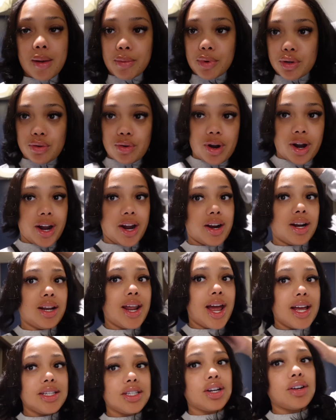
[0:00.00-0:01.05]
I'm gonna do her hair to
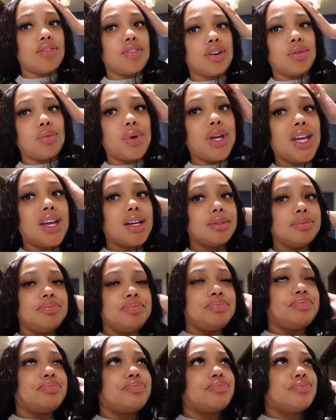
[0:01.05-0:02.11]
last her for the week.
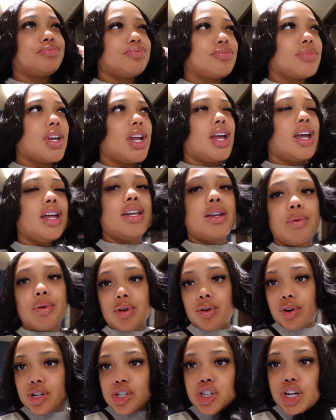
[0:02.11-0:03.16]
Then we're
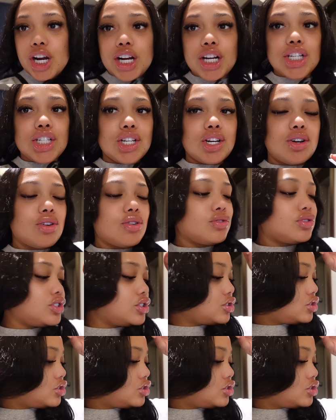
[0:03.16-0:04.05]
gonna go to Trader Joe's.